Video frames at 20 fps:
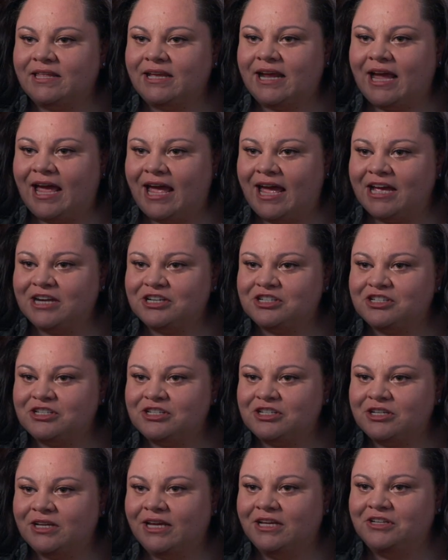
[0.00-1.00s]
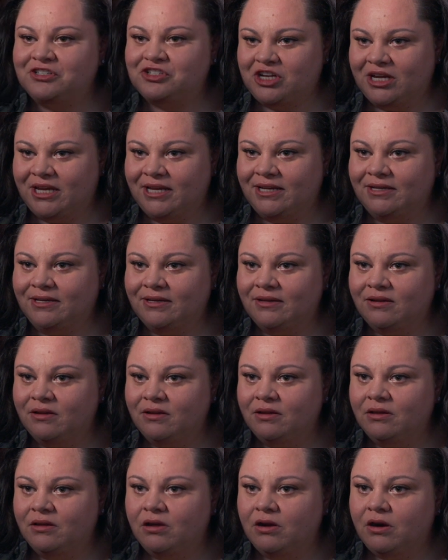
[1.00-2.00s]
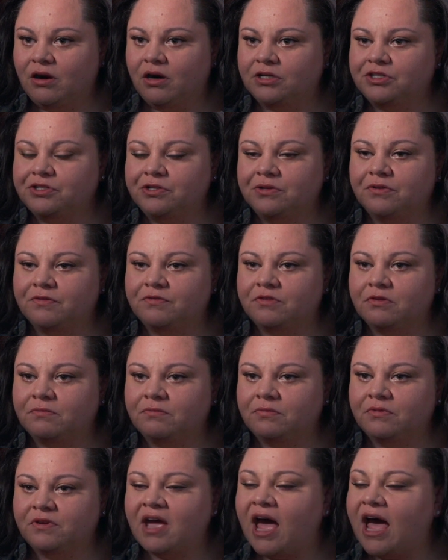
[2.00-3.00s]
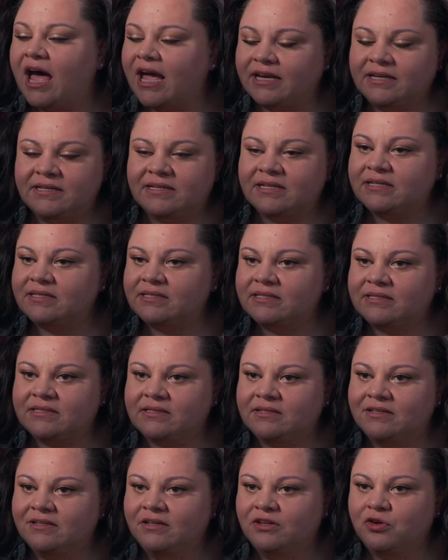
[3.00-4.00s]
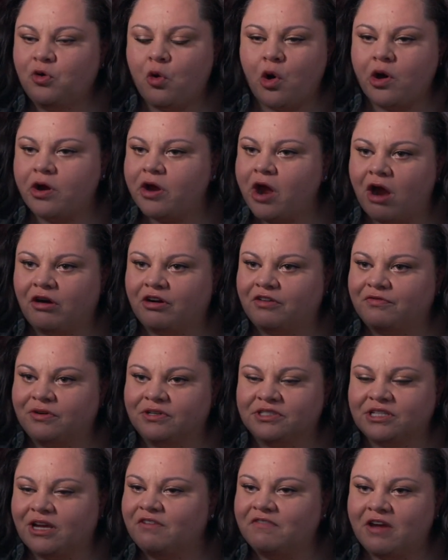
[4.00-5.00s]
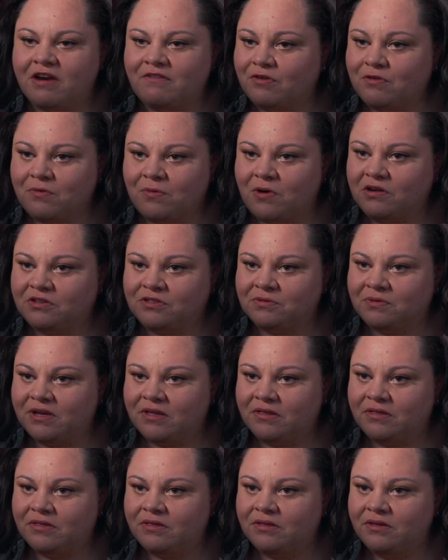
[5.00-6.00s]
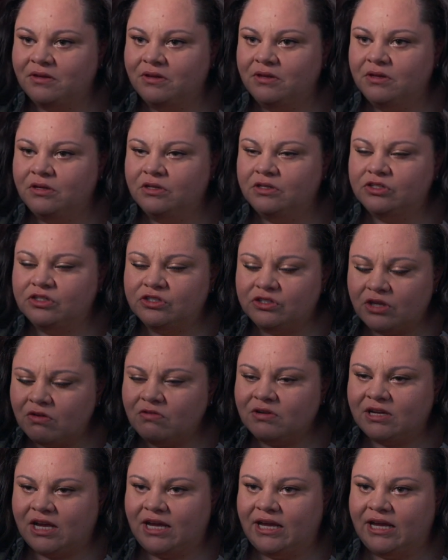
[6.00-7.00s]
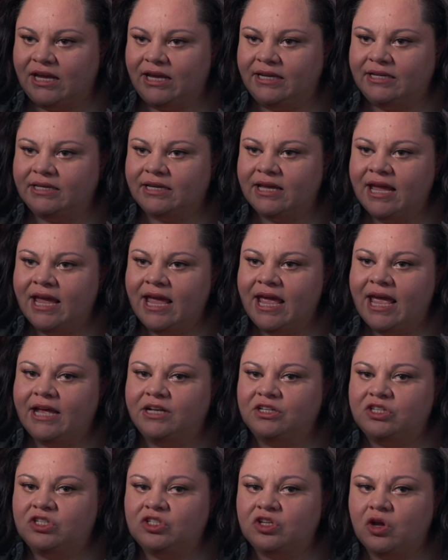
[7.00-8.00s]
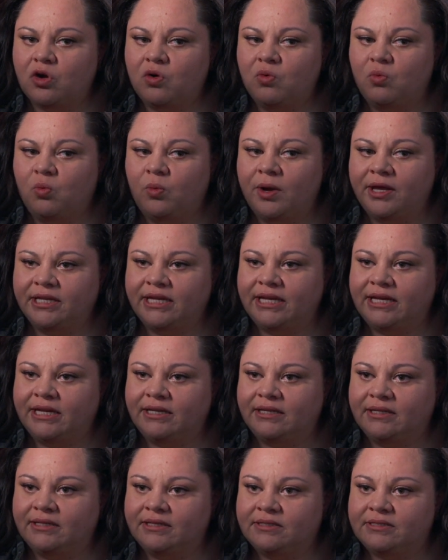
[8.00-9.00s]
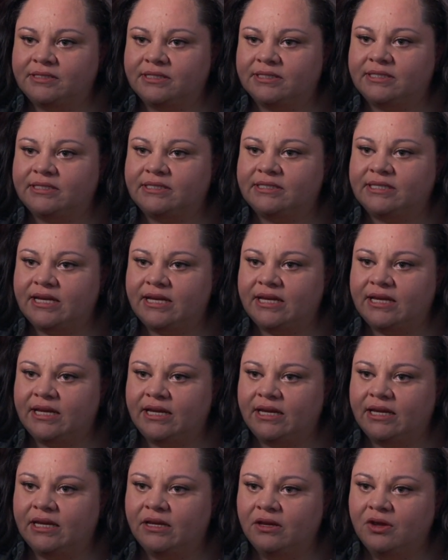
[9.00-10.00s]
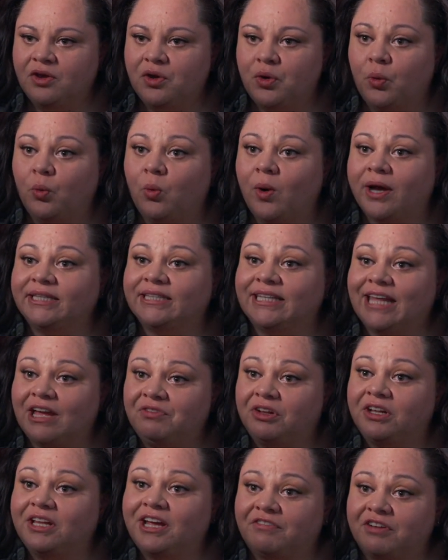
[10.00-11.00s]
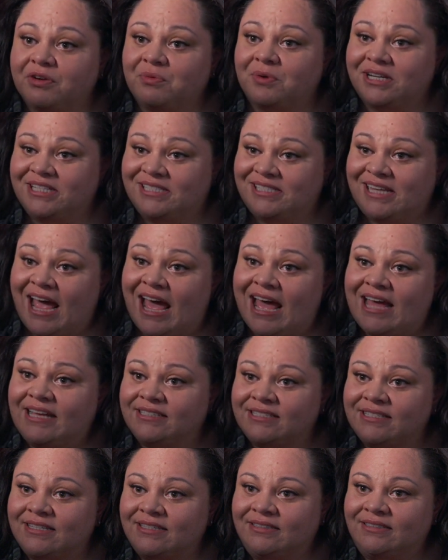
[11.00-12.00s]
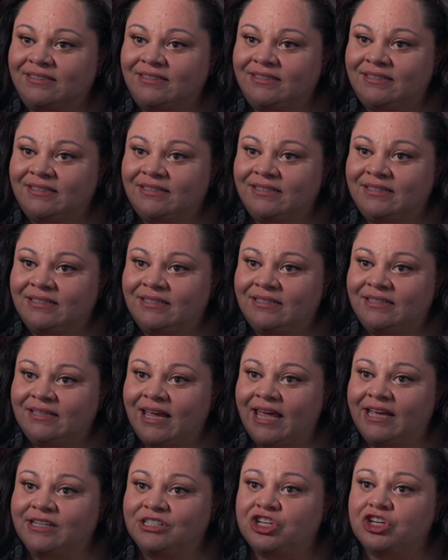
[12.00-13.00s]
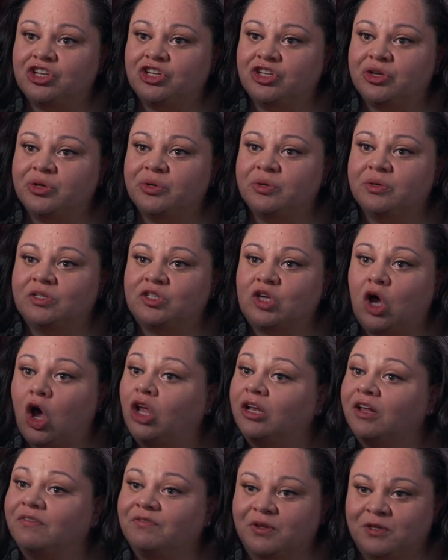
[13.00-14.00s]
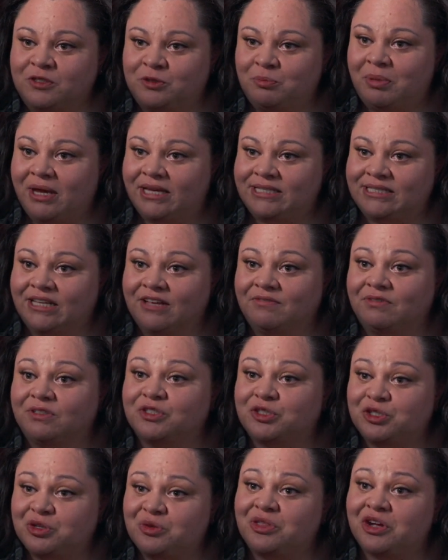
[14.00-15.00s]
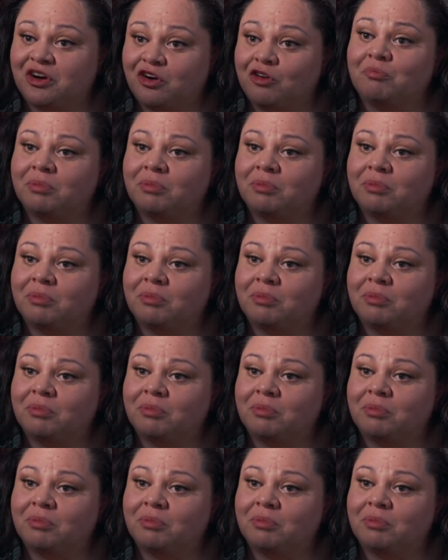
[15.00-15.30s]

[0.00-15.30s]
Ash and Jen are two of the kindest choreographers I've ever worked with. So kind and so willing to see what level everyone is at and to use all of those best levels to their